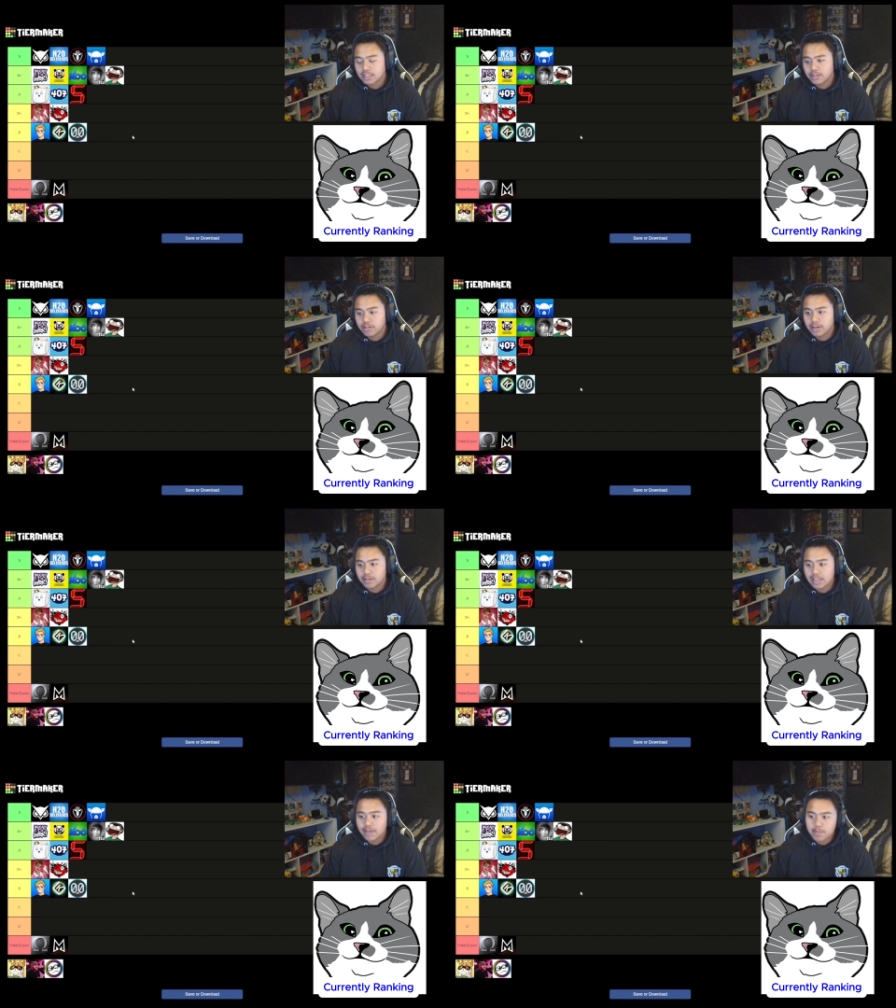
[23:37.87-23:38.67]
you're
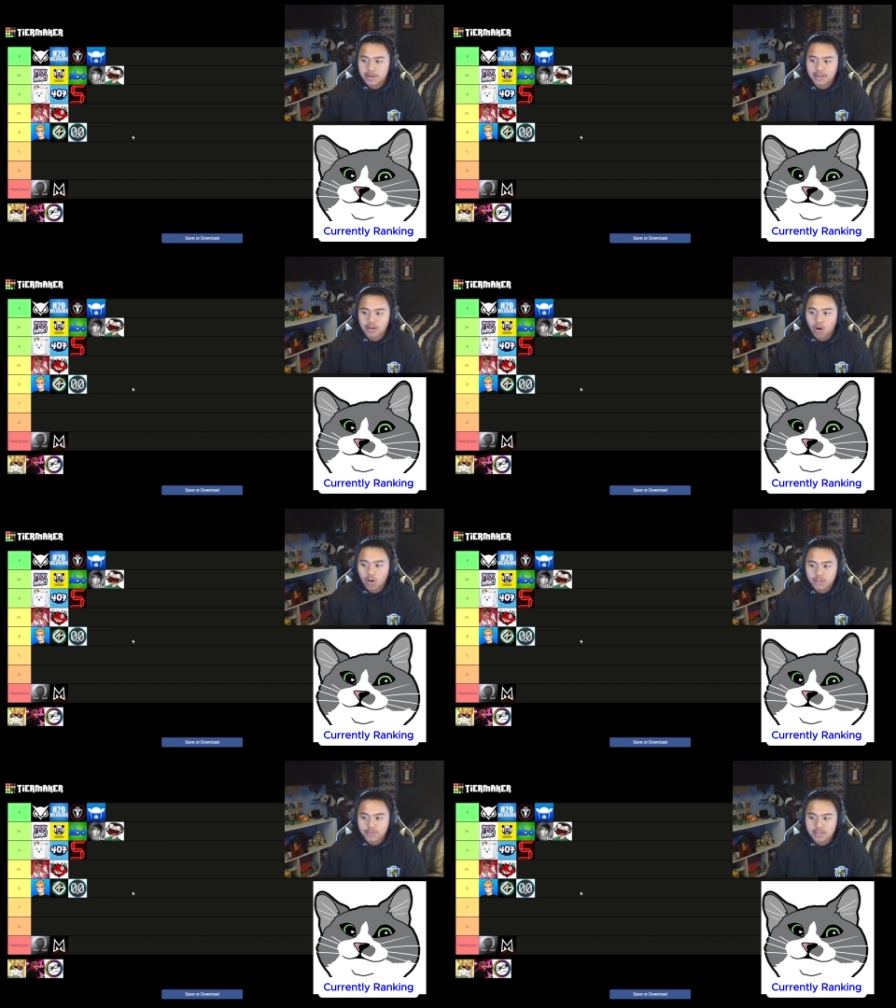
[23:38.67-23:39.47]
you haven't been in all
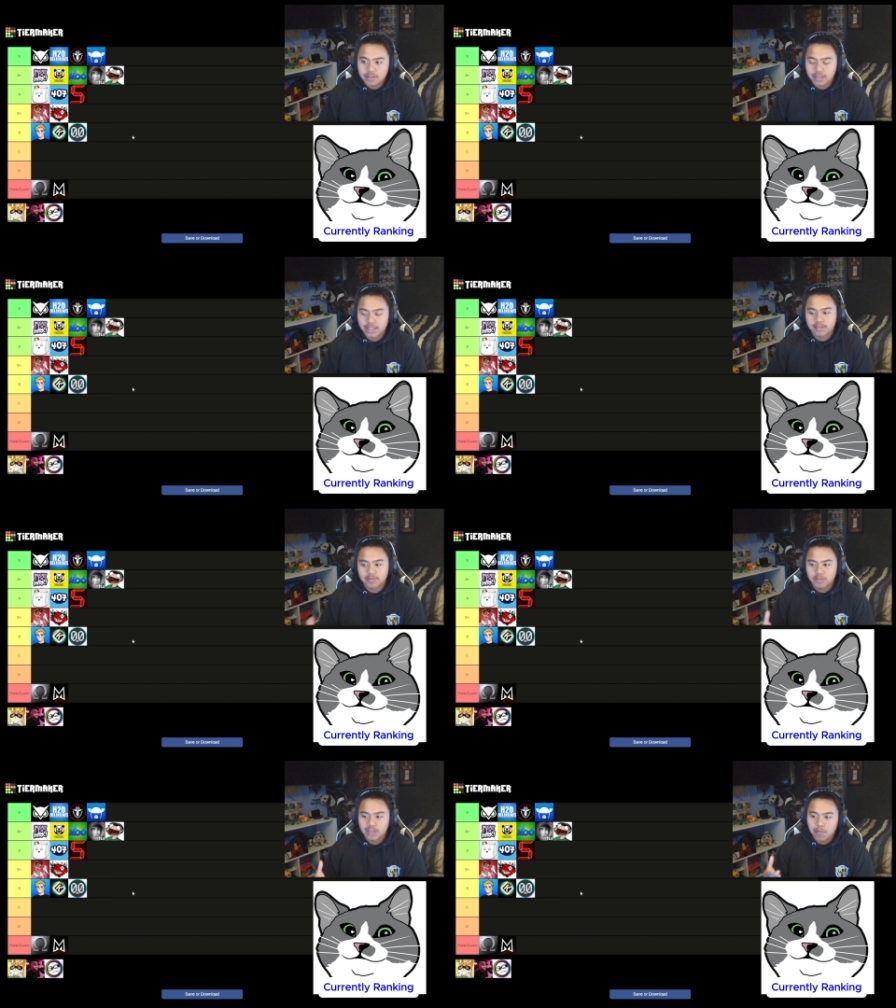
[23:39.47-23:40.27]
the video. Like
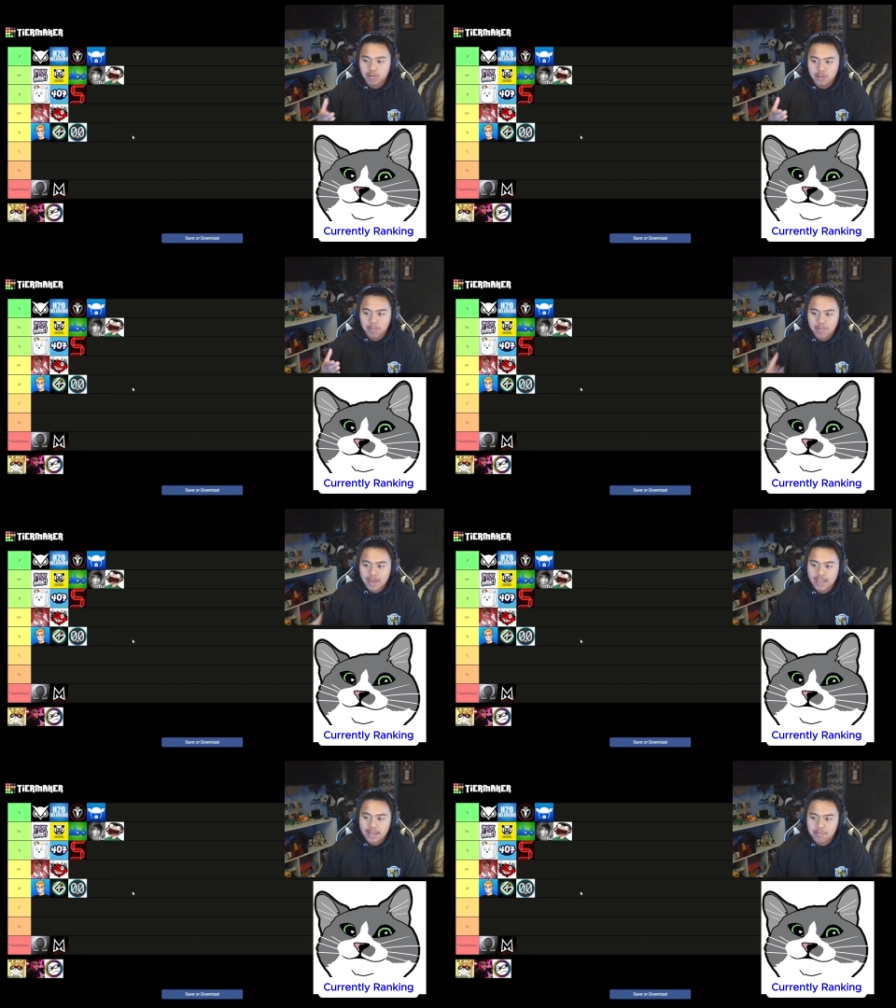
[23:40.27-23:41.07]
you're not one of the
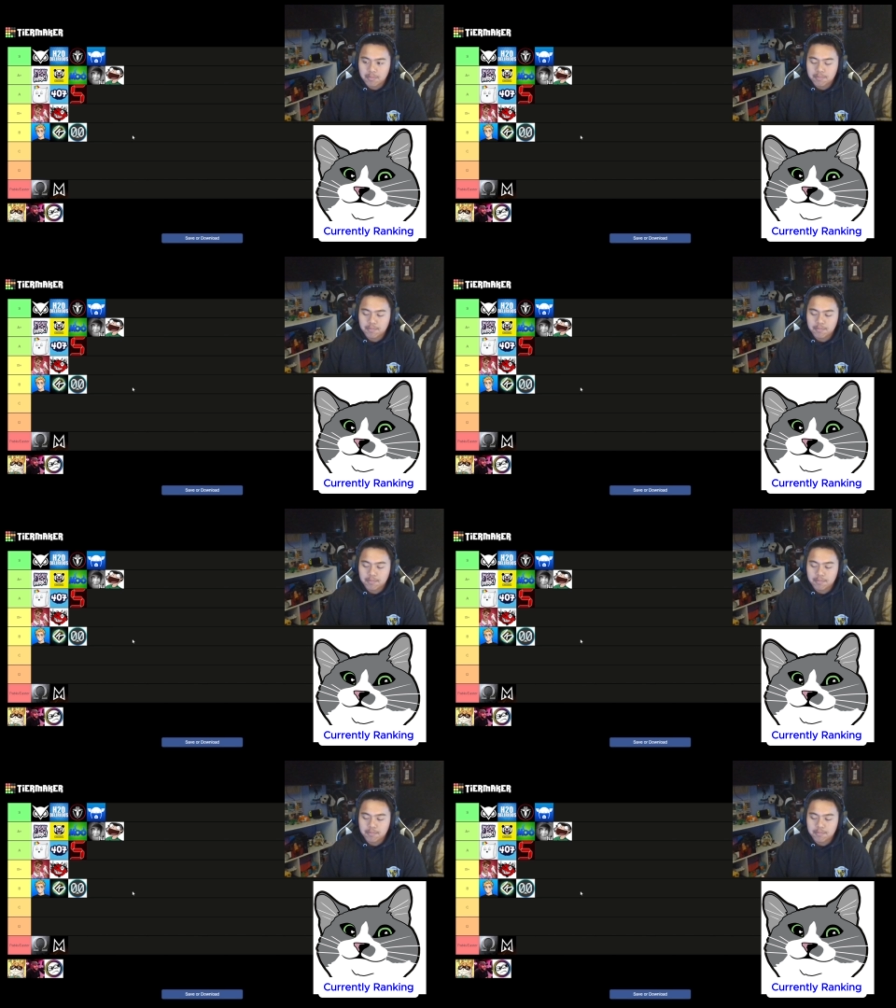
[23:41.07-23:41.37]
main.